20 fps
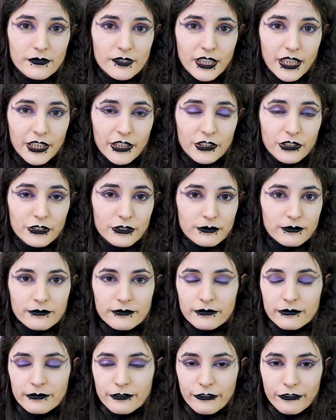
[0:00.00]
take
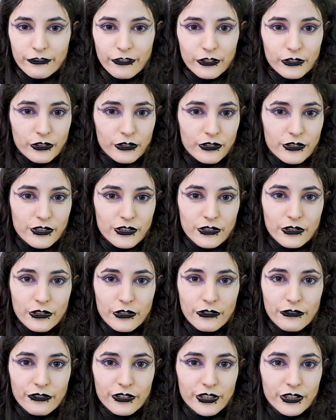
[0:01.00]
photos
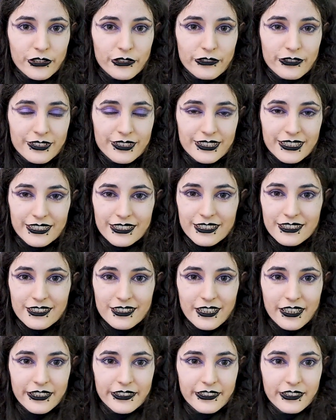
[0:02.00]
or videos
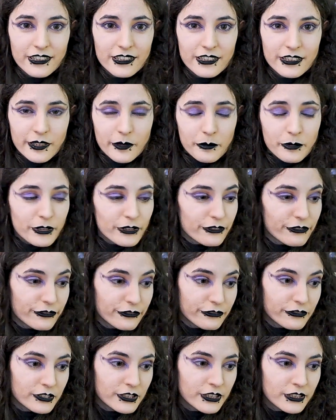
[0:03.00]
inside except
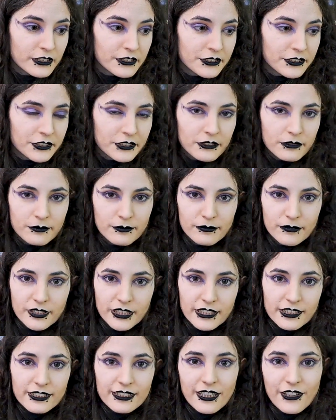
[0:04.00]
of
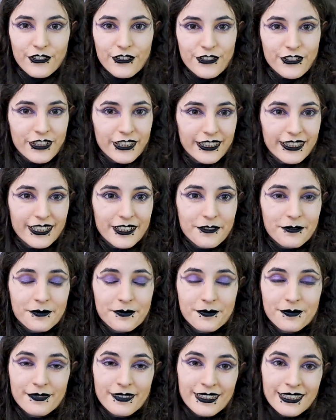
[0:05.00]
this couch area.
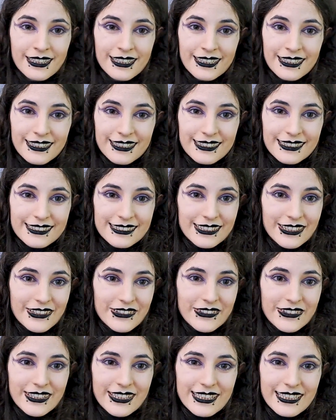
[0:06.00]

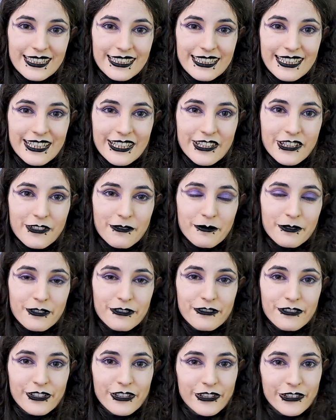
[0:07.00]
So let's
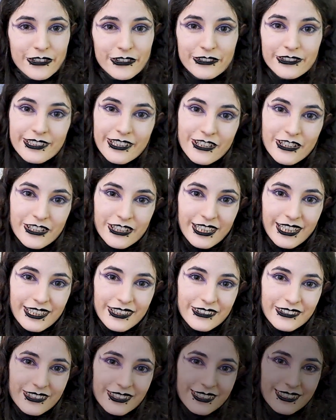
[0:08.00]
move on to the try
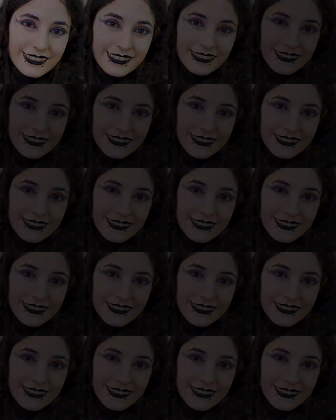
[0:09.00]
on.